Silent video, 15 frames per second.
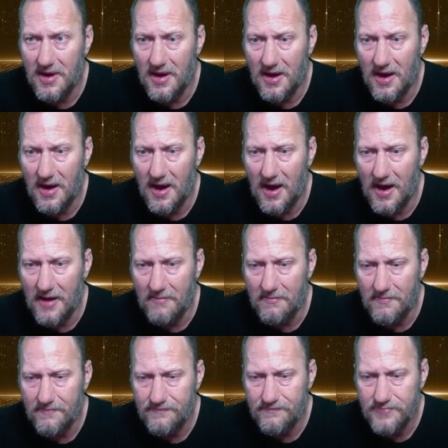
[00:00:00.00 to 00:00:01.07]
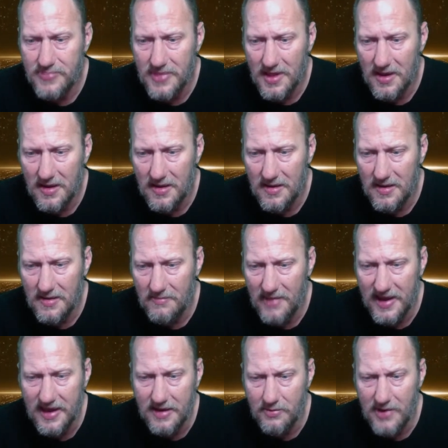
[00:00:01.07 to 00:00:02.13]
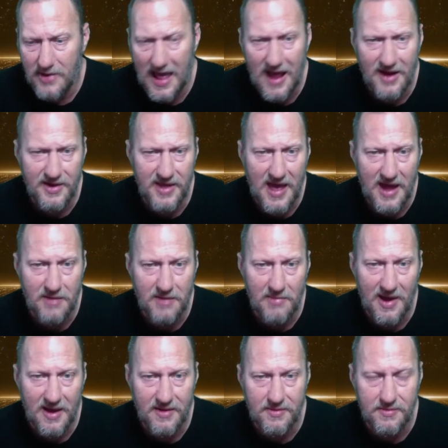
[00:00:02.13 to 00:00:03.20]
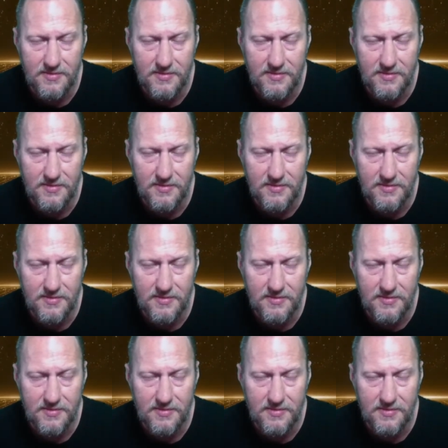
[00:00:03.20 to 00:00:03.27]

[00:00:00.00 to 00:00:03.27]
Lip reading: I'm making reality out of my